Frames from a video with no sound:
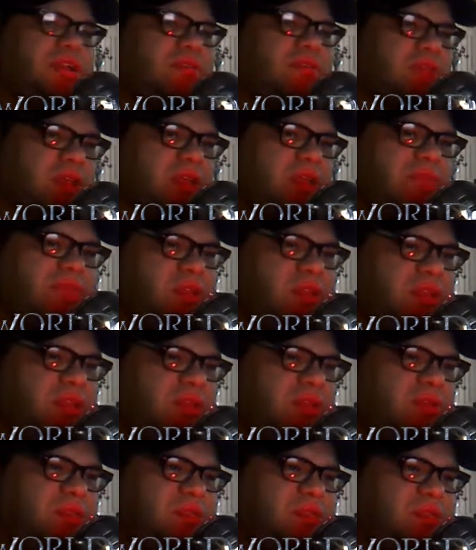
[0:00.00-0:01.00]
even
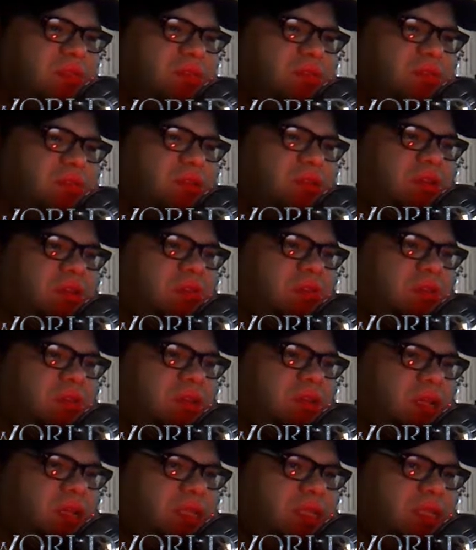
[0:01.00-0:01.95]
though it's, you know,